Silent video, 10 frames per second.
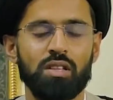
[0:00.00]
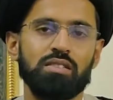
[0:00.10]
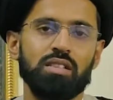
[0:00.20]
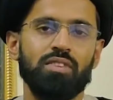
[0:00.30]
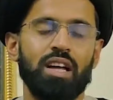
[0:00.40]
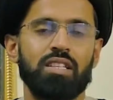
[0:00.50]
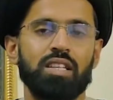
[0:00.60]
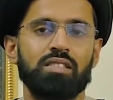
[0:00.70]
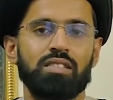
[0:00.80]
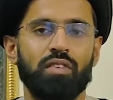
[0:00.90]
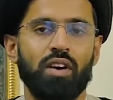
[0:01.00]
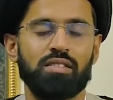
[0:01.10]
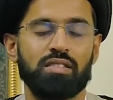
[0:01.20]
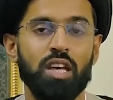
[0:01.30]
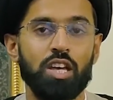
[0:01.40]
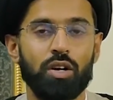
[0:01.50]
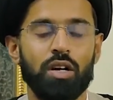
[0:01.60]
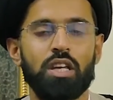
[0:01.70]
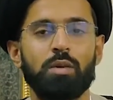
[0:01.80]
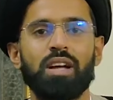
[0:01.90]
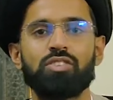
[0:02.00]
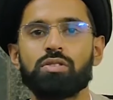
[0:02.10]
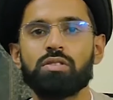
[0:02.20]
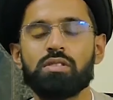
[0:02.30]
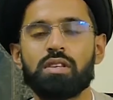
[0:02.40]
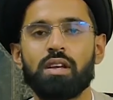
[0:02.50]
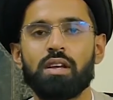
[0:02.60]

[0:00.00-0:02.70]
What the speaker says: This invalidates the fast. Here he mentions